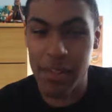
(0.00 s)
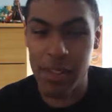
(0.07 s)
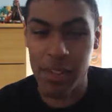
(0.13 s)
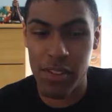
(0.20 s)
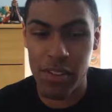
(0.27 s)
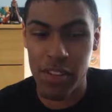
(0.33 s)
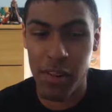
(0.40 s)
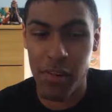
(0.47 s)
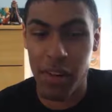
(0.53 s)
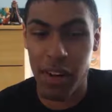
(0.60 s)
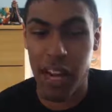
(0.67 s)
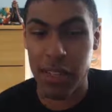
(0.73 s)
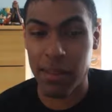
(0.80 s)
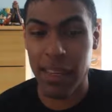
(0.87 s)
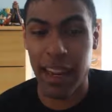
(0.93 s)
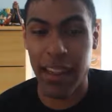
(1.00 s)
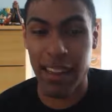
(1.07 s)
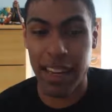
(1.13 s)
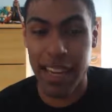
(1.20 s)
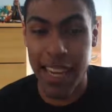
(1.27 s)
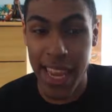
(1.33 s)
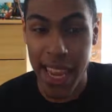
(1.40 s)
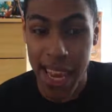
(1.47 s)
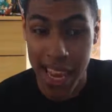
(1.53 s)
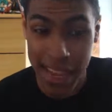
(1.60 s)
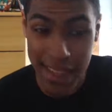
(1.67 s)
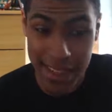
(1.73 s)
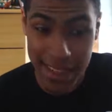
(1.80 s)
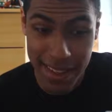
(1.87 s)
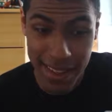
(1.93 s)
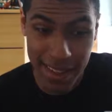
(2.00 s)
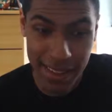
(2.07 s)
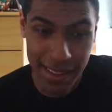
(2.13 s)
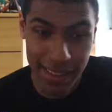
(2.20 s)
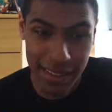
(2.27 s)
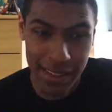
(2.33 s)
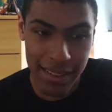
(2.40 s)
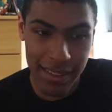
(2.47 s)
think you must understand what hospitality is.